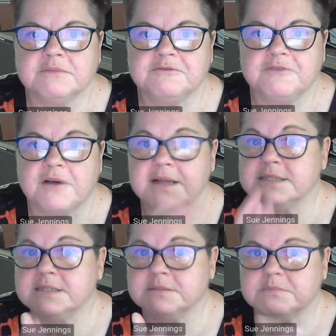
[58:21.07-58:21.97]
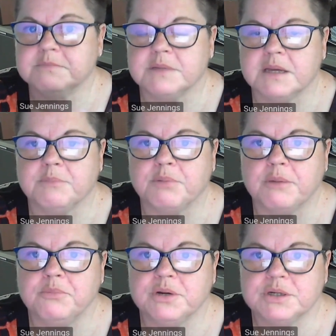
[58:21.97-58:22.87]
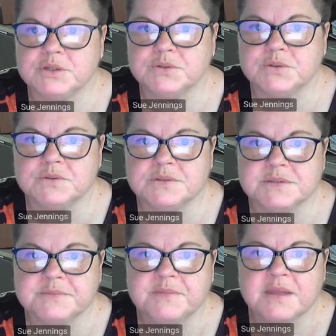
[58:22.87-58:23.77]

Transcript: find some appropriate tools.